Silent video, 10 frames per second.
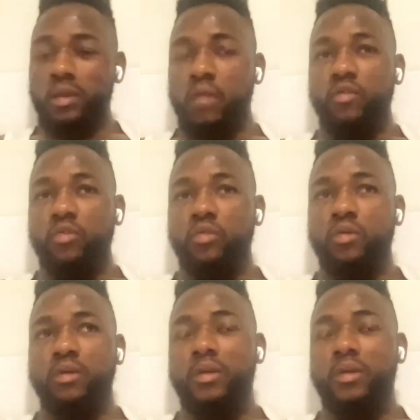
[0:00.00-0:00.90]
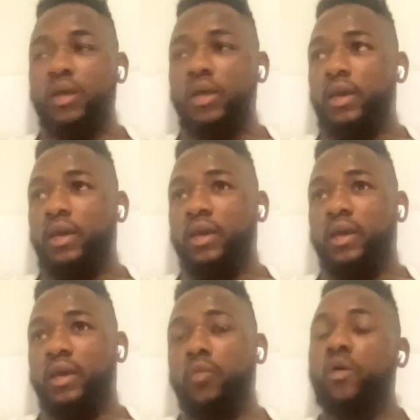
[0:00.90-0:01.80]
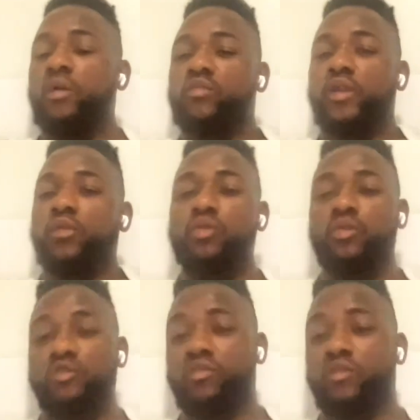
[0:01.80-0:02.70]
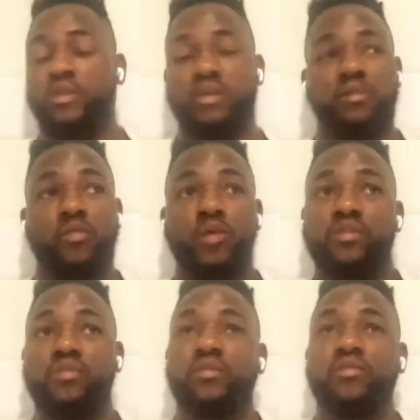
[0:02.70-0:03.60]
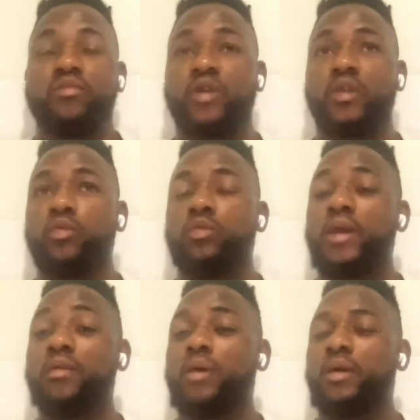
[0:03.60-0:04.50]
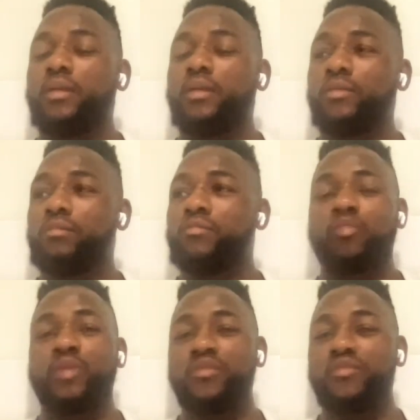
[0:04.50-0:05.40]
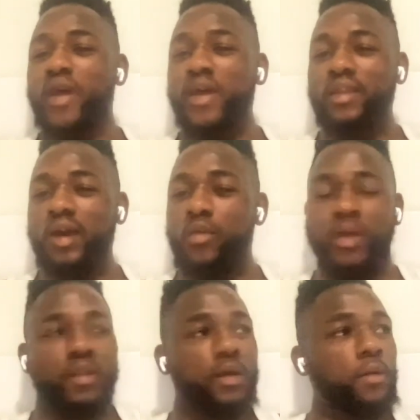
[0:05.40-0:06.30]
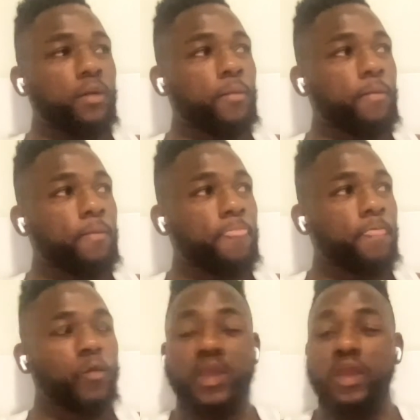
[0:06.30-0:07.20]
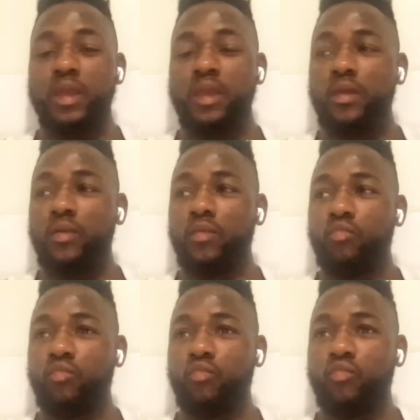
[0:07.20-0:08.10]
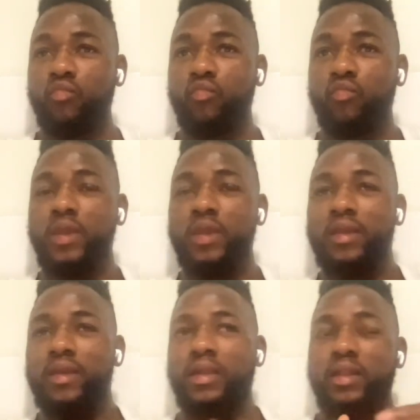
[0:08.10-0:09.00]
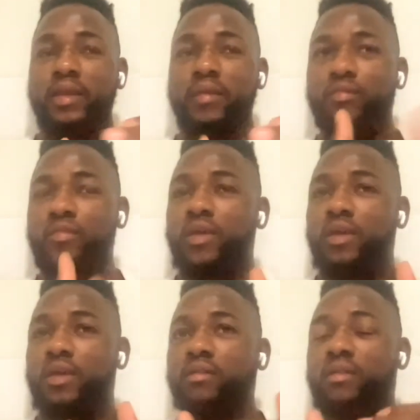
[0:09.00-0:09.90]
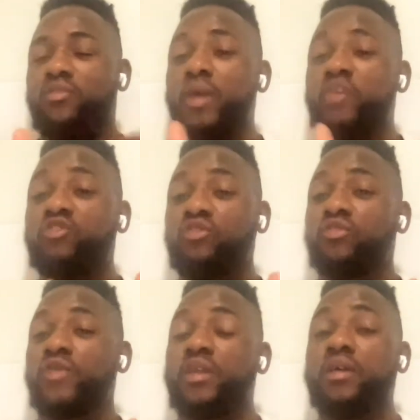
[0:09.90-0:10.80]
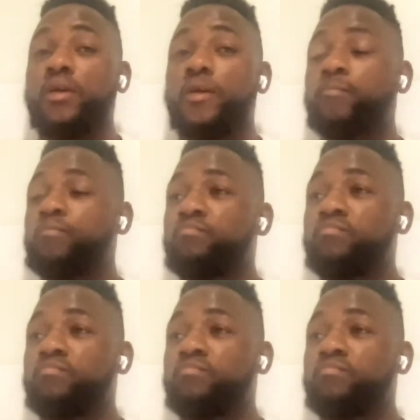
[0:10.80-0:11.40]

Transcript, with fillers: It was very good. On, it was very good. I, I don't believe right now, right now, we, we like, this match is very